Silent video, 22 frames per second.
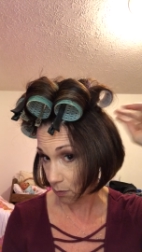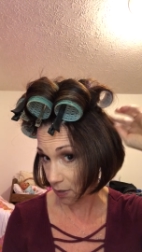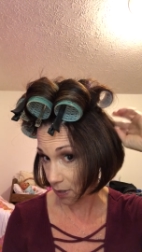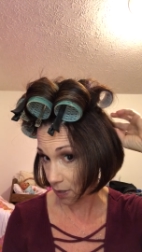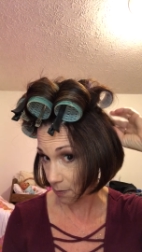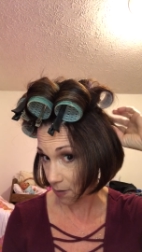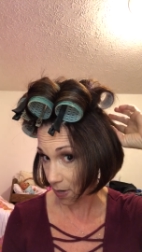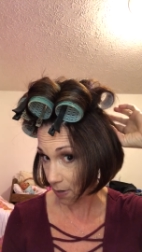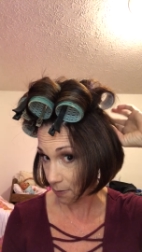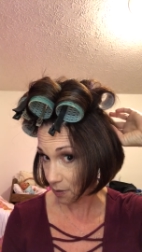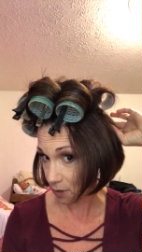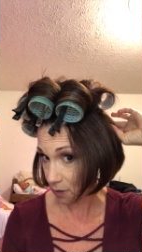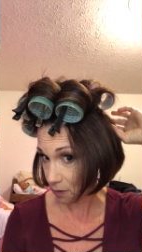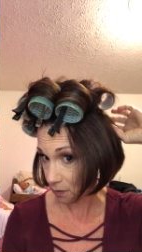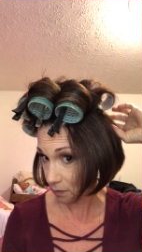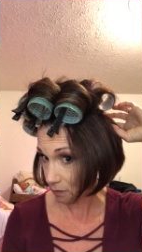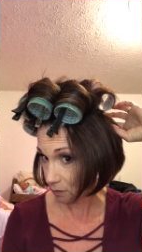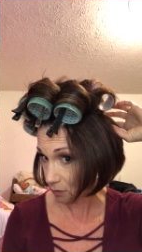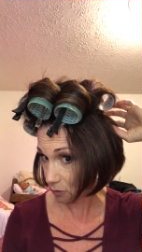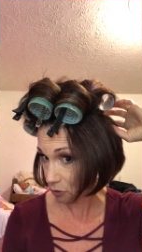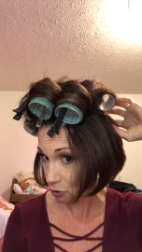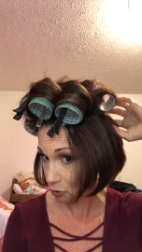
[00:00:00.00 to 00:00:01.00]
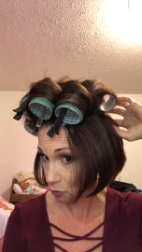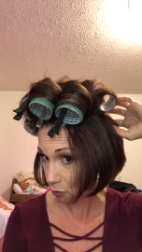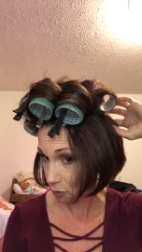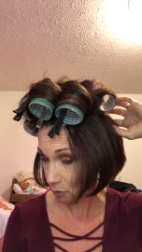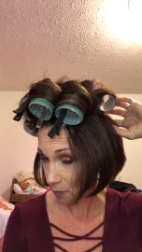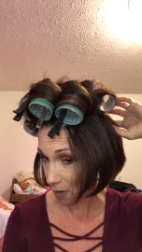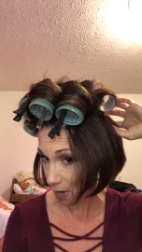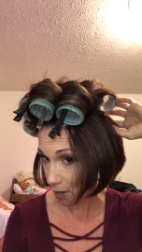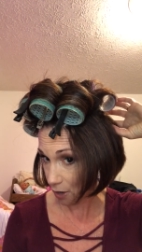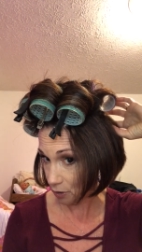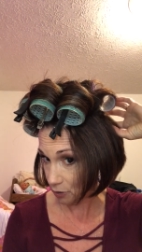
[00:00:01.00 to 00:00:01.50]
bitty baby
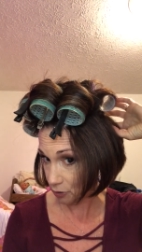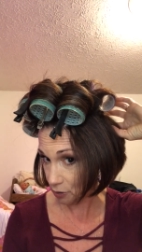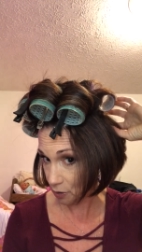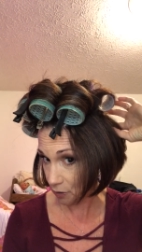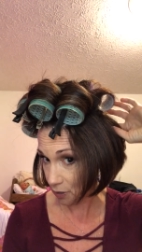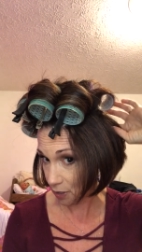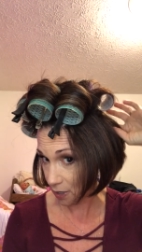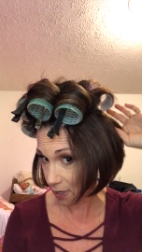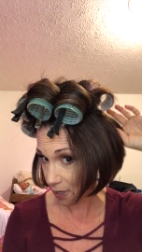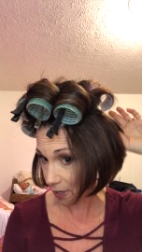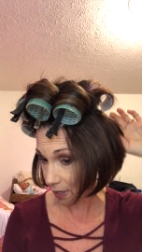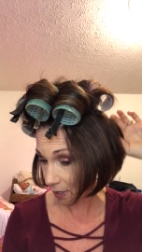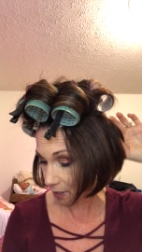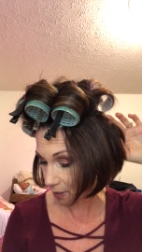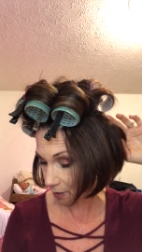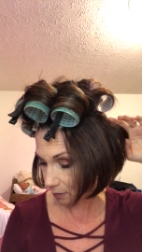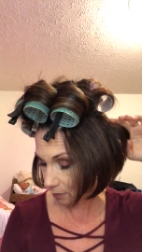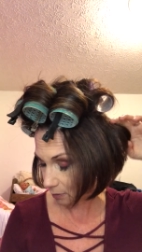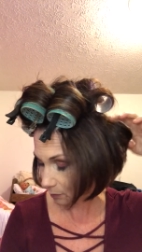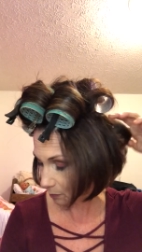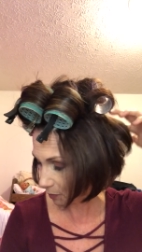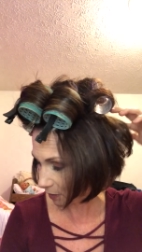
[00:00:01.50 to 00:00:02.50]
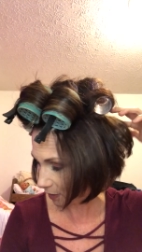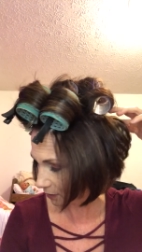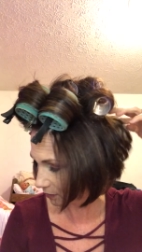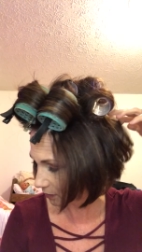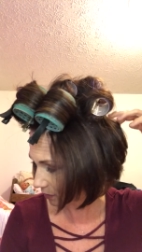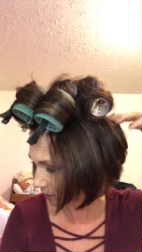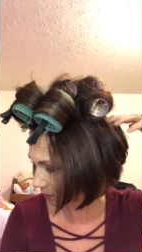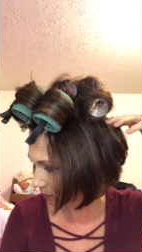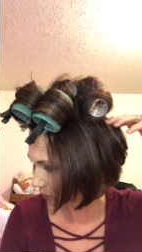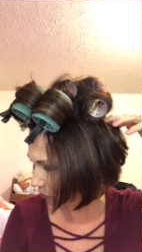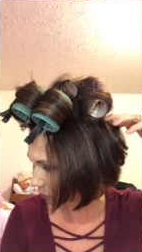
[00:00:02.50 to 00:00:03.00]
short hairs on the neck and those
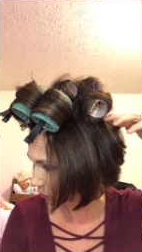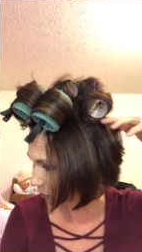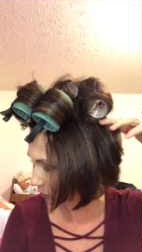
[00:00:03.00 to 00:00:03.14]
places that you